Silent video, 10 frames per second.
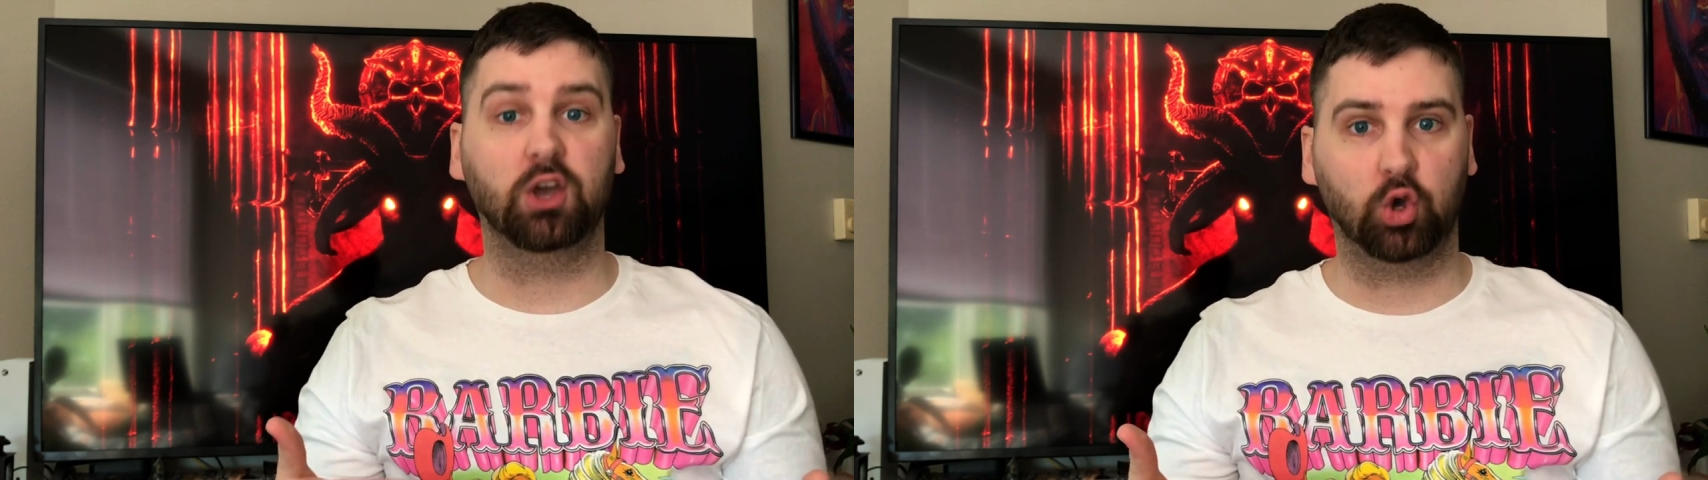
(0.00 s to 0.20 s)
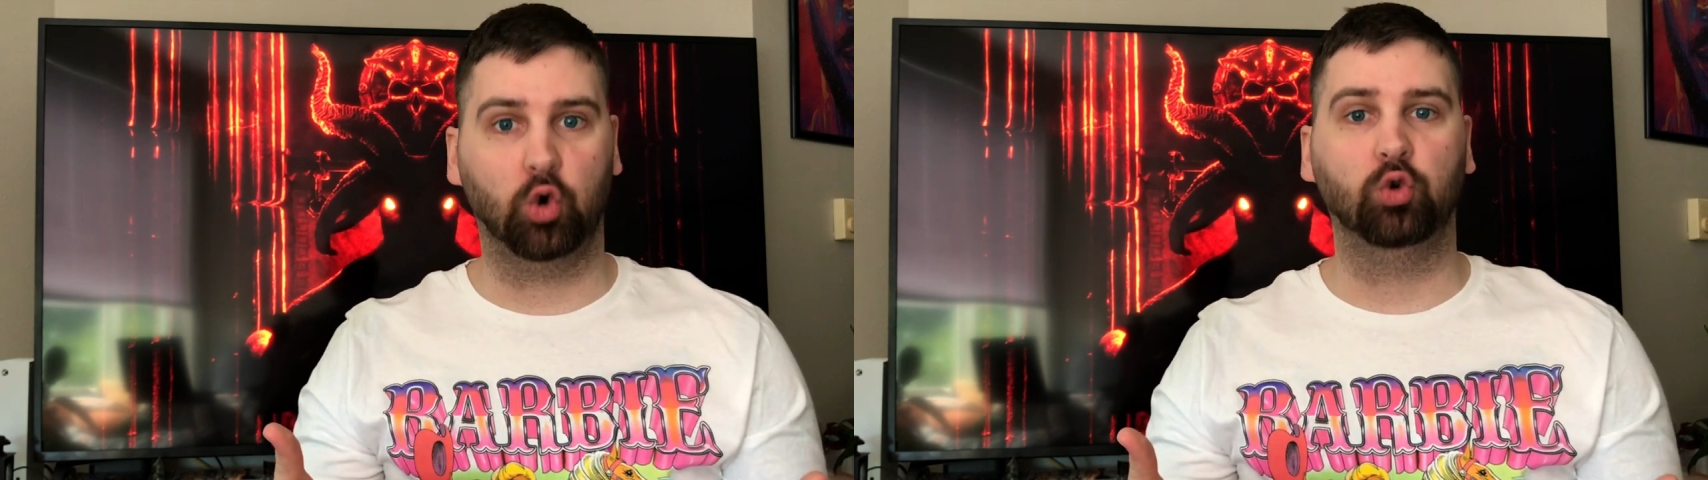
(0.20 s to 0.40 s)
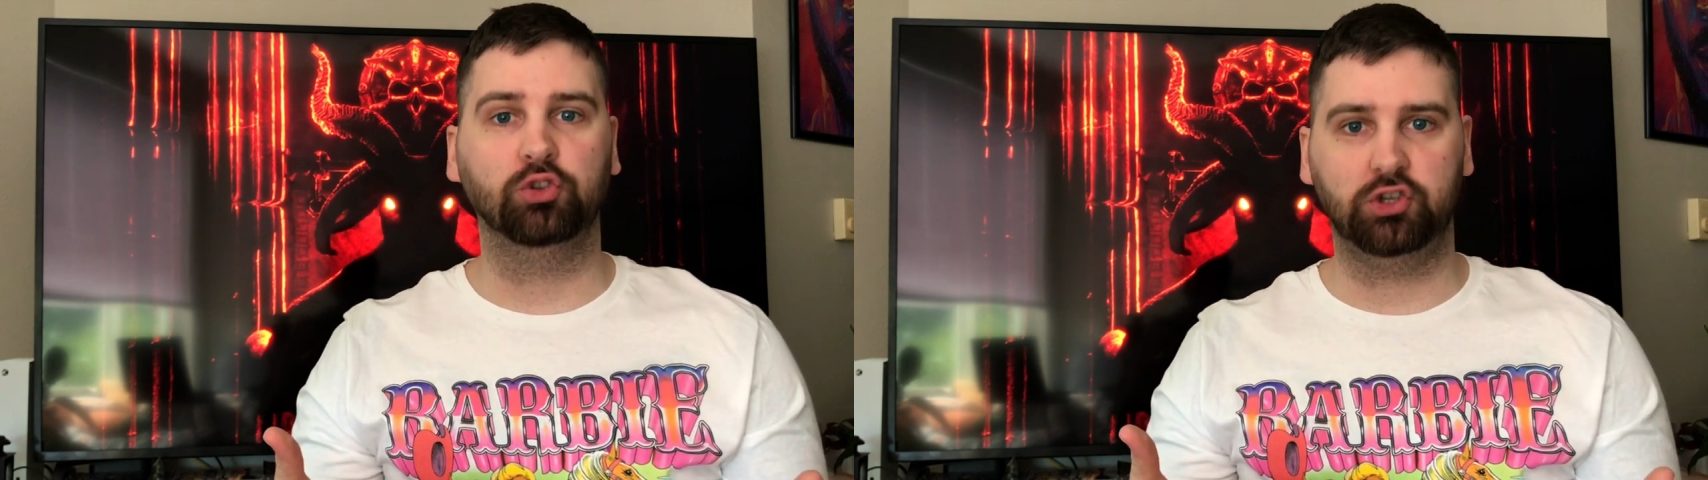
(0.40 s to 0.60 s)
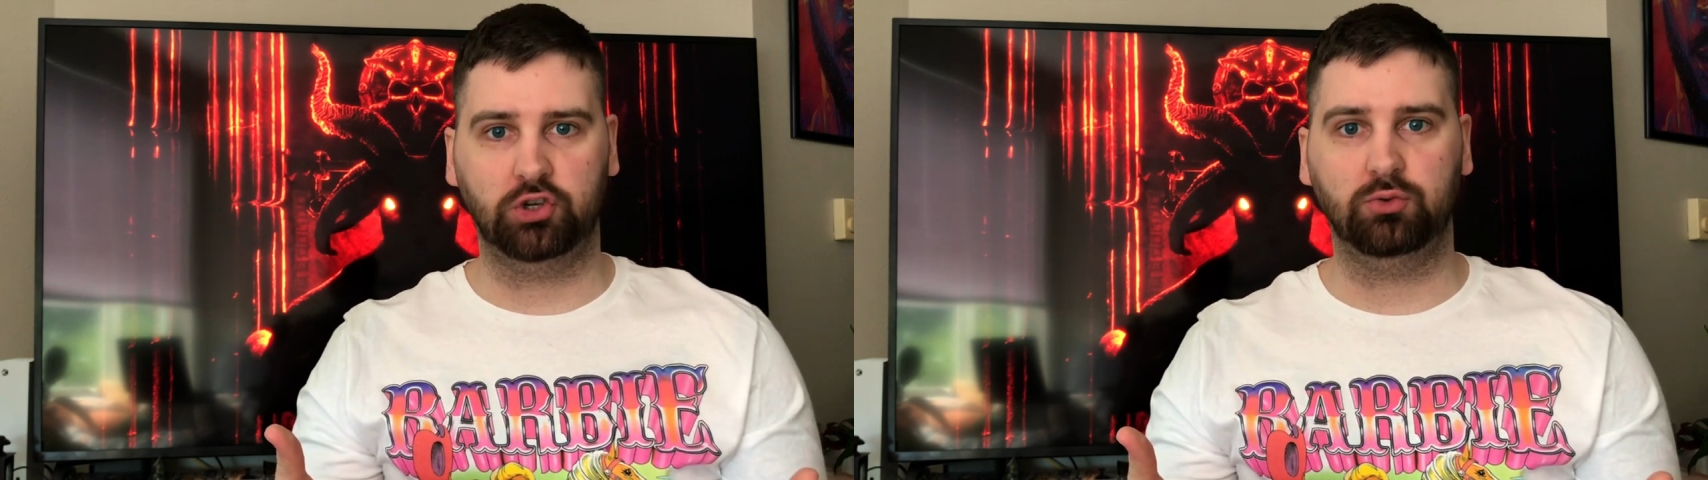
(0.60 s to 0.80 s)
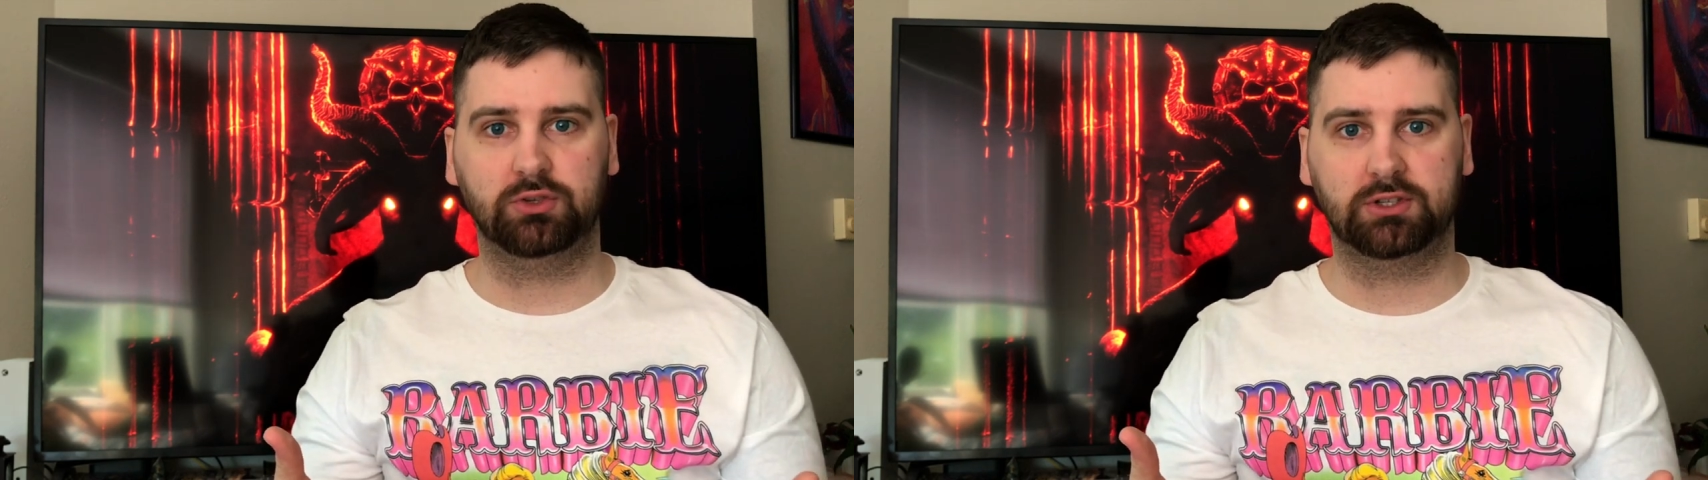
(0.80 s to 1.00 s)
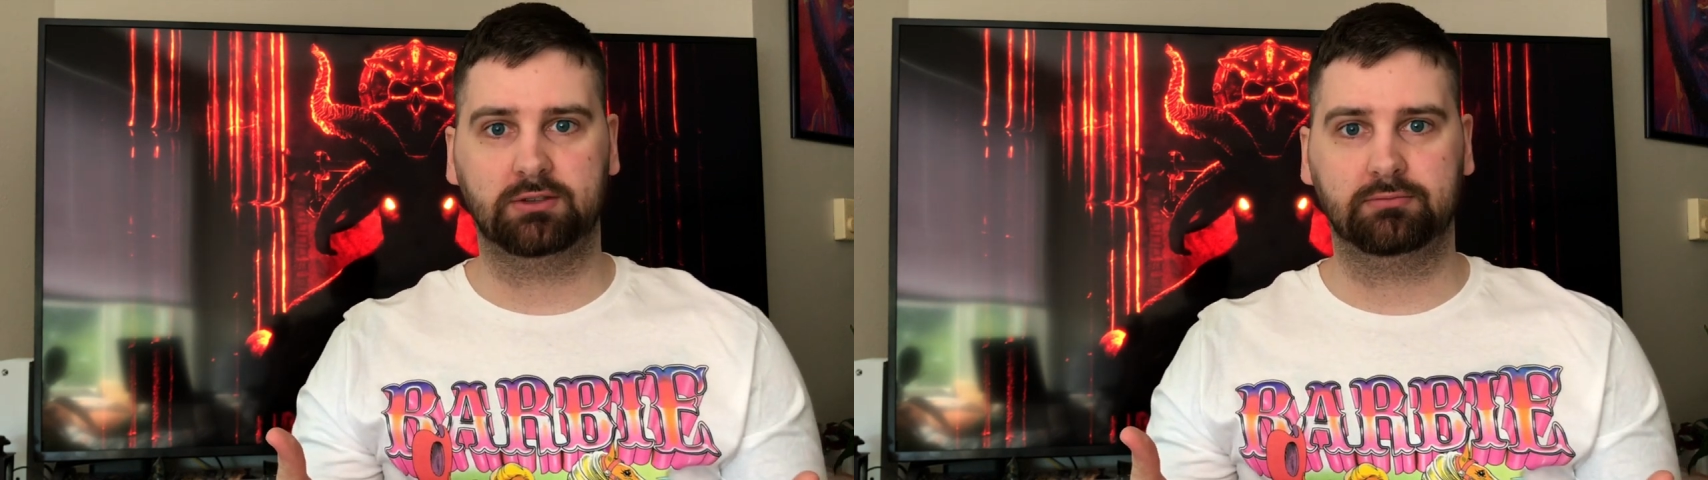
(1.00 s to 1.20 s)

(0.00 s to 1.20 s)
the Gold Juice.